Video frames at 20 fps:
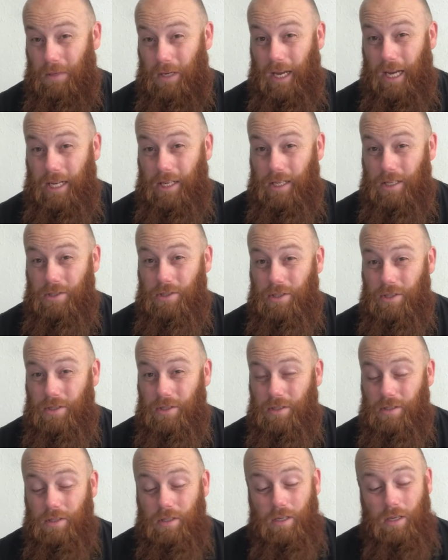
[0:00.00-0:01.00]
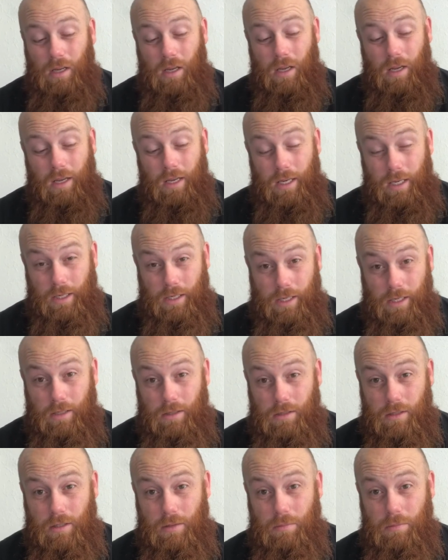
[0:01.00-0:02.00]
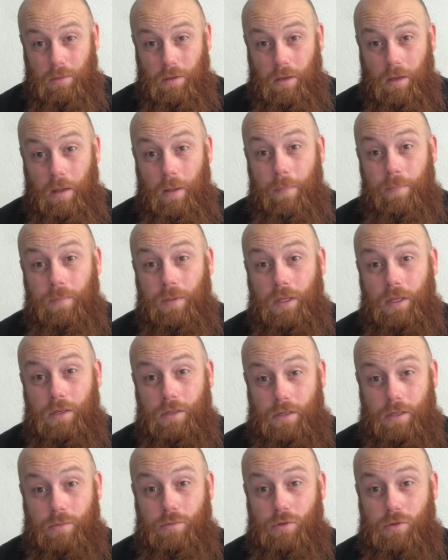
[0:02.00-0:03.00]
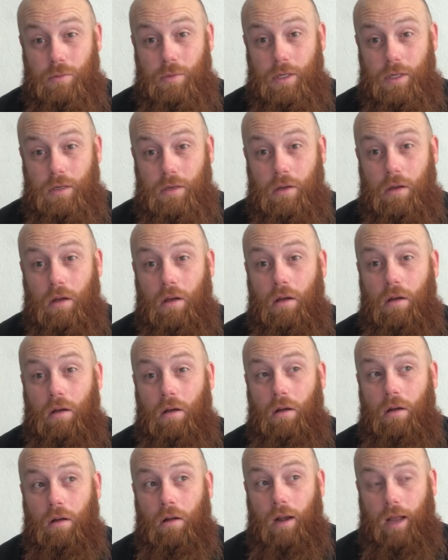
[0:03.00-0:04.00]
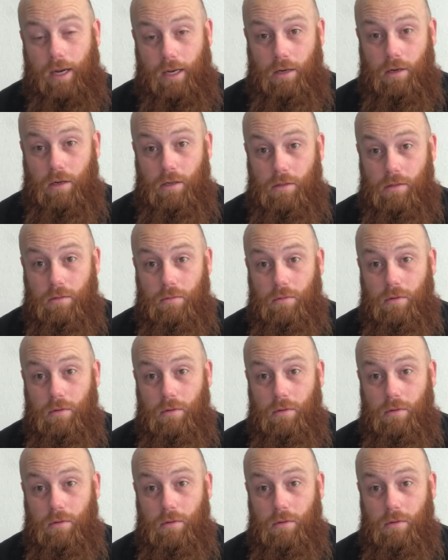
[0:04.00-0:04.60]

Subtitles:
8 inches in kill team seems to me like a lot.